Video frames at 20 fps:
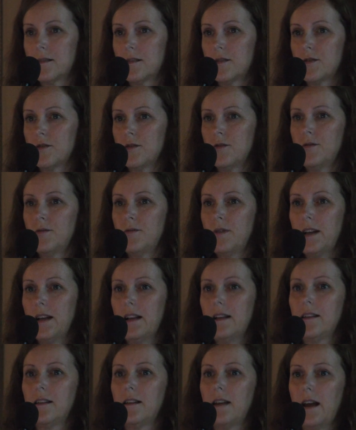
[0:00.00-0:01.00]
So you
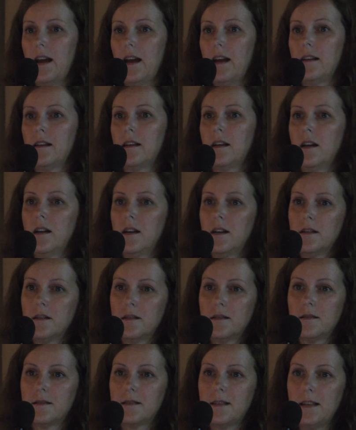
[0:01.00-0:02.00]
really gain
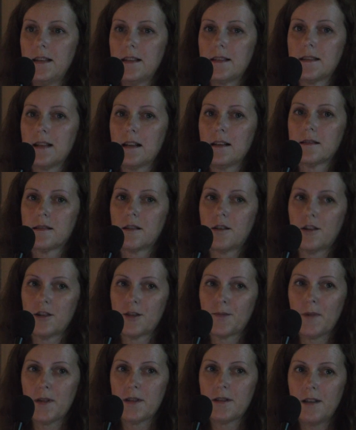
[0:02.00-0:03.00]
T cells that are
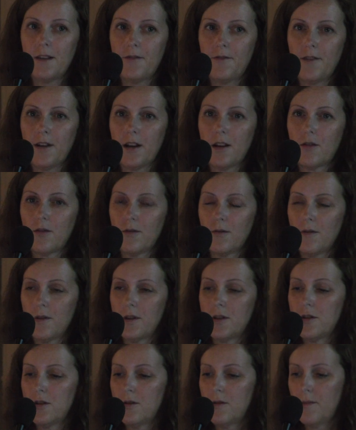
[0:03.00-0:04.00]
specific to
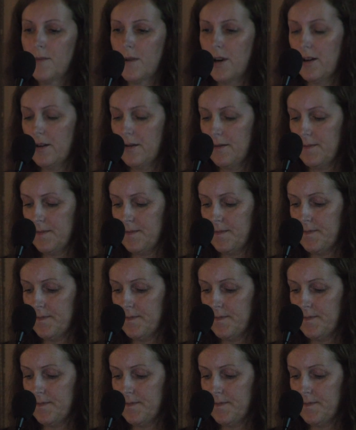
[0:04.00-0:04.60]
the tumor.